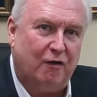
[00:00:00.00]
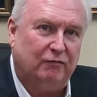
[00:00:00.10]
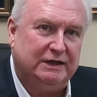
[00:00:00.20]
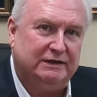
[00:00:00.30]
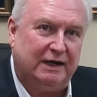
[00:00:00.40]

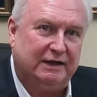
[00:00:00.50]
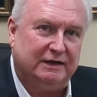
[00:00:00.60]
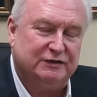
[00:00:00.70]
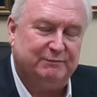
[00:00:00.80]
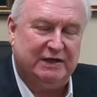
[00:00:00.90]
only take
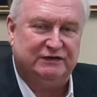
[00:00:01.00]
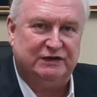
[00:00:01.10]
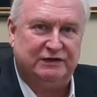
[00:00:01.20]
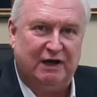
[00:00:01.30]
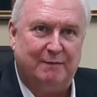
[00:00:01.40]

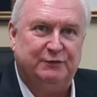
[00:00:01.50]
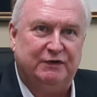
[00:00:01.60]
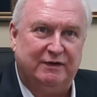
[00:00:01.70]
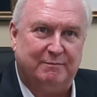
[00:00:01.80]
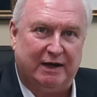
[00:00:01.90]
expenses up
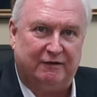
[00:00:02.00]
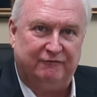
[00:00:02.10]
to the amount